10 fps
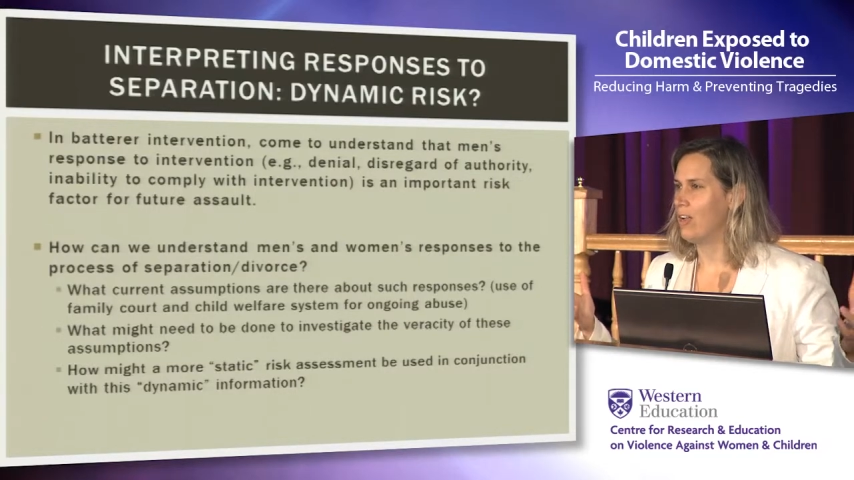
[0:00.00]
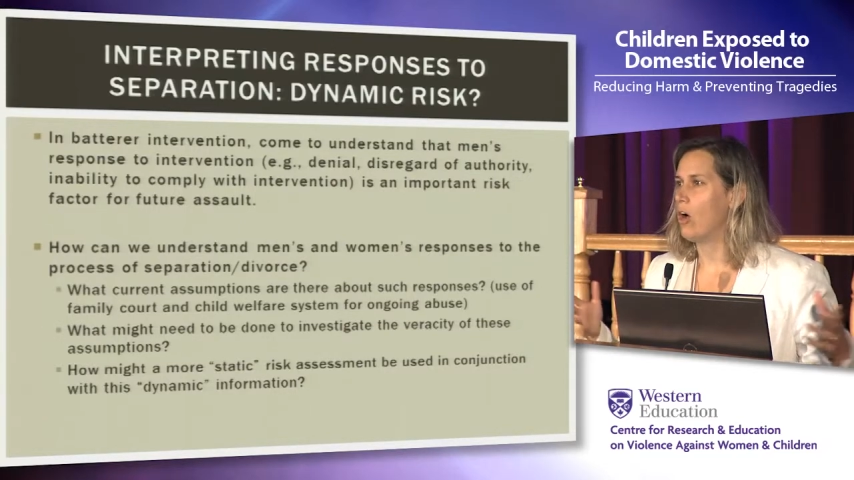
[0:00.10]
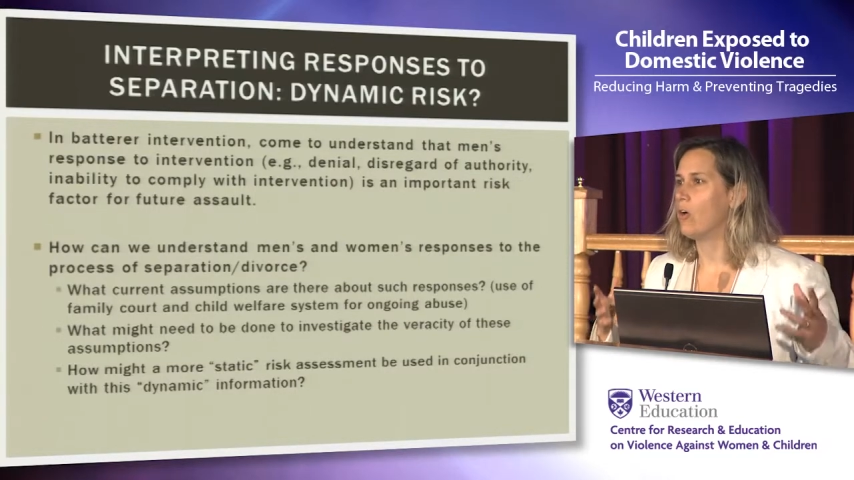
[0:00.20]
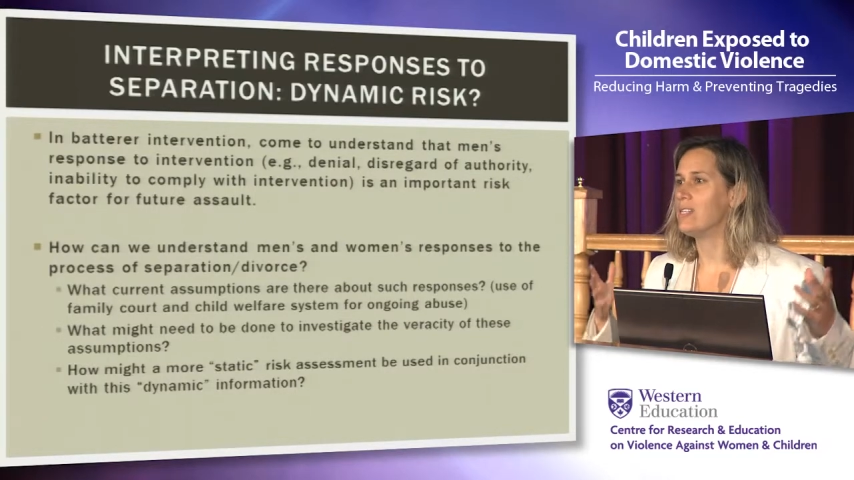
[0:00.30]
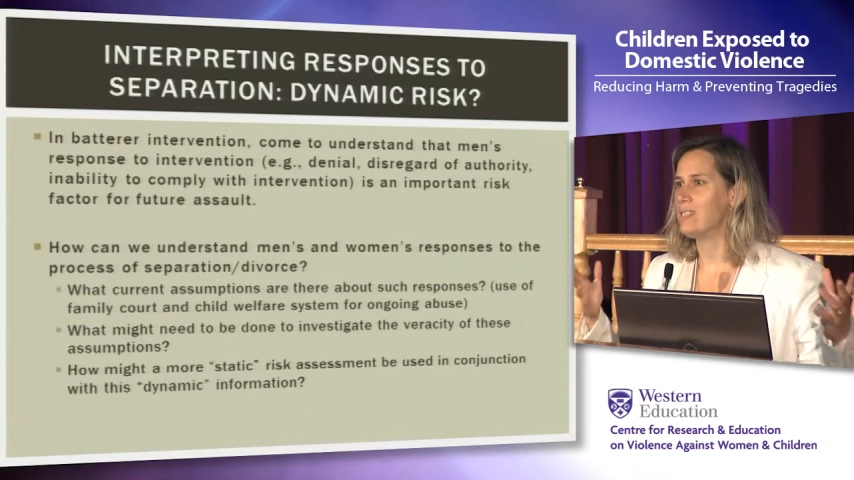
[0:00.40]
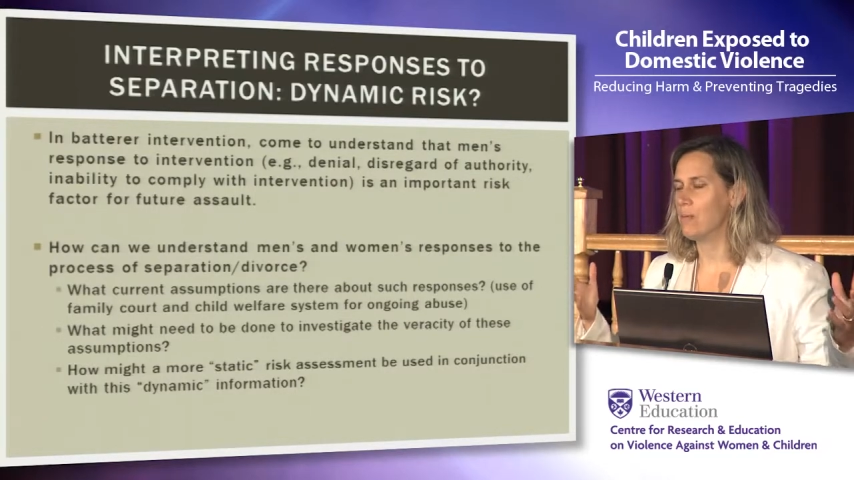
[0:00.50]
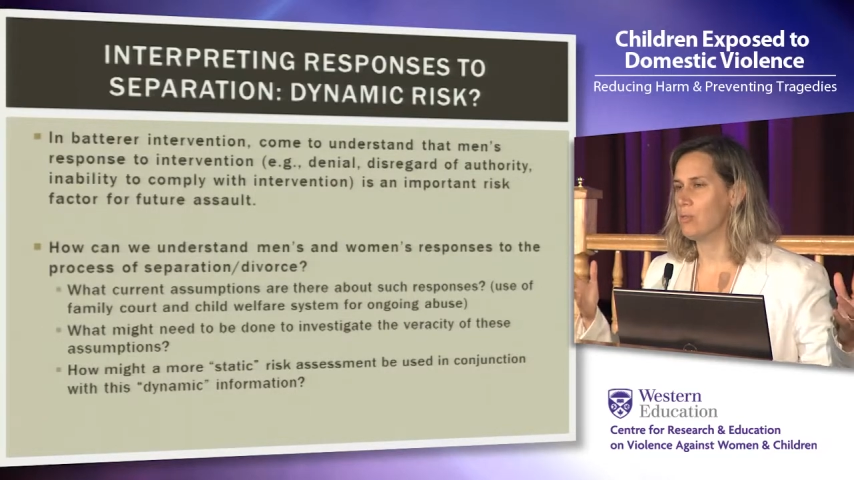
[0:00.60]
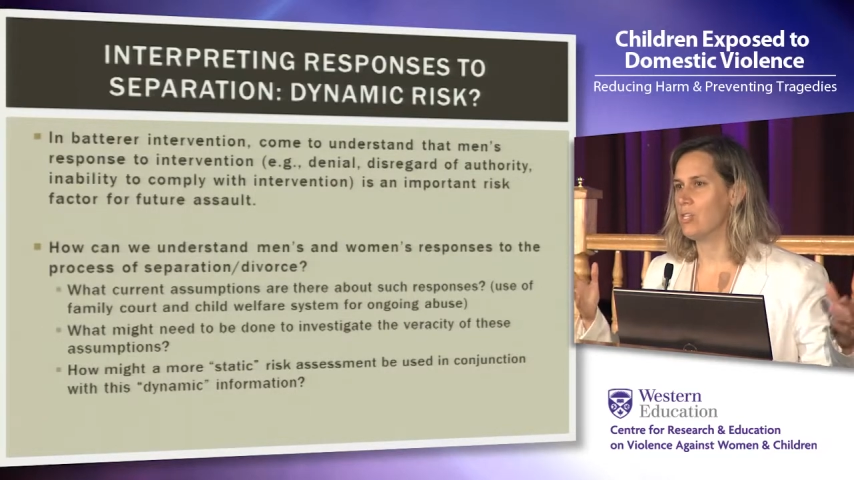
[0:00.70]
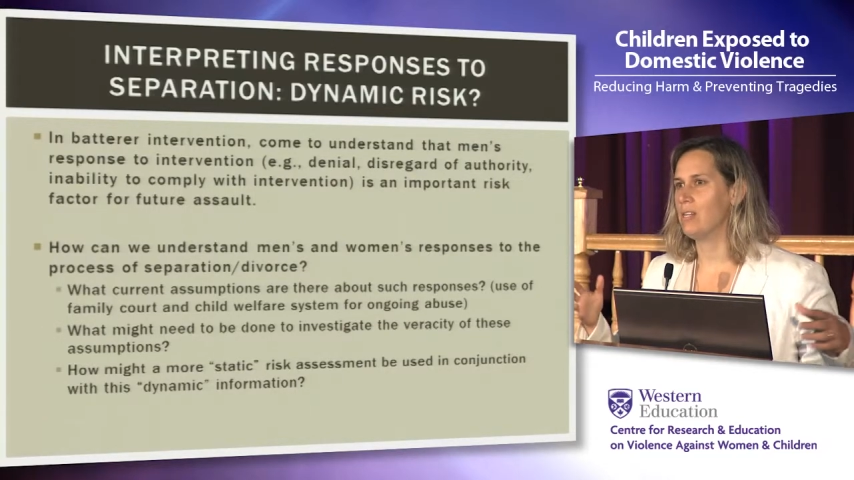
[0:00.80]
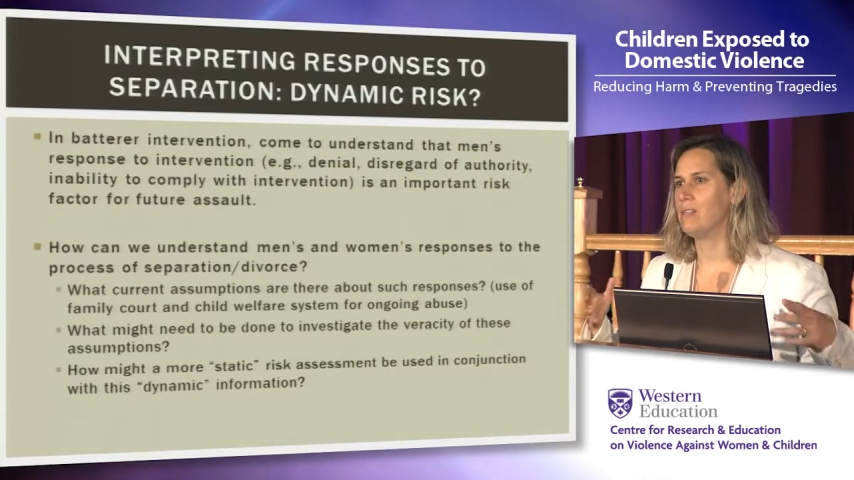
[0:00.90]
our
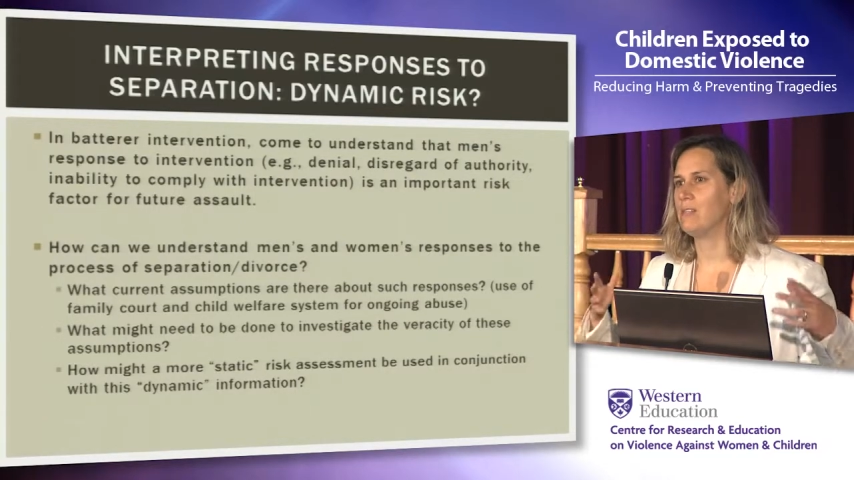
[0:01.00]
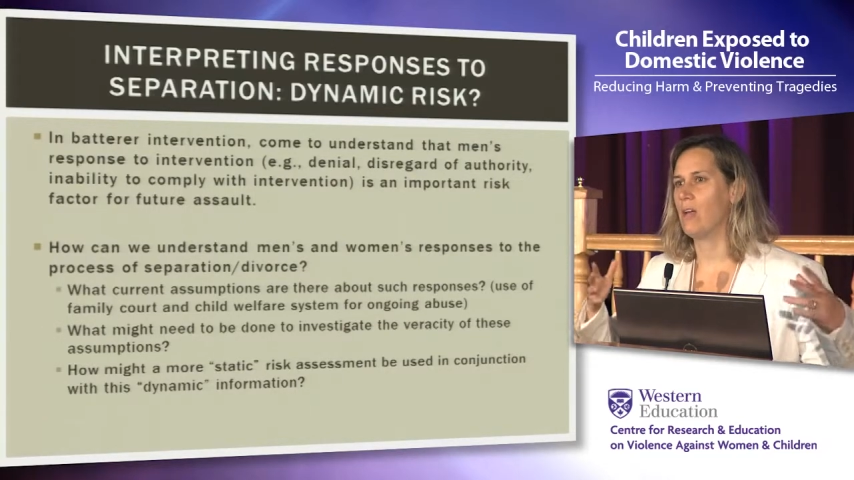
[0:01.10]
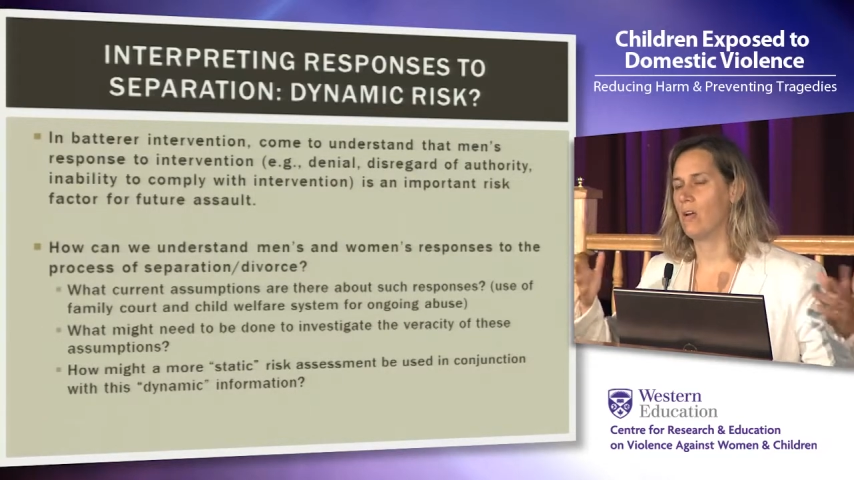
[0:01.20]
assumptions,